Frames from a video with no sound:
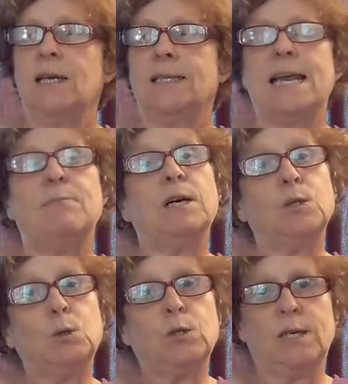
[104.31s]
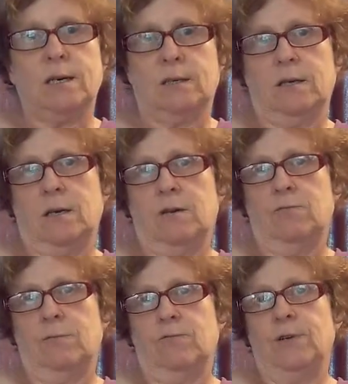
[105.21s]
to let my daughter,
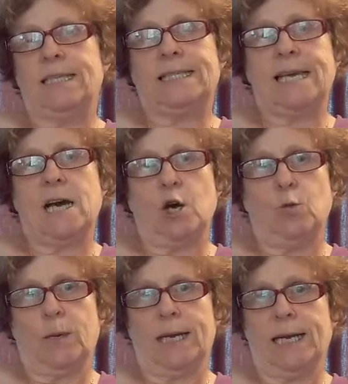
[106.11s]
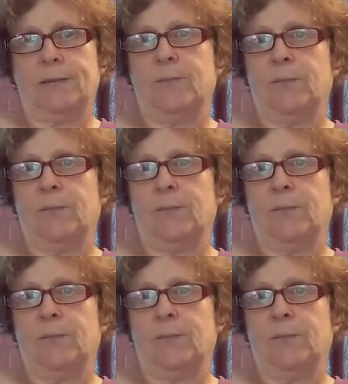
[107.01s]
Recia, open it.